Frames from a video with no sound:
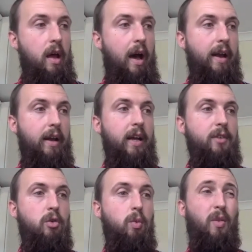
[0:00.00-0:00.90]
And I
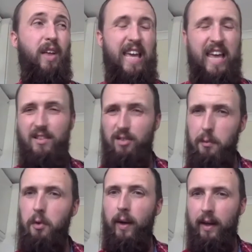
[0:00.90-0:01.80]
guess as well, they heat up
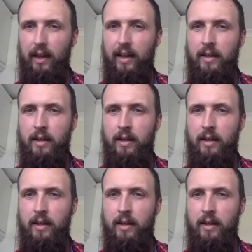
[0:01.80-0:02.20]
quickly.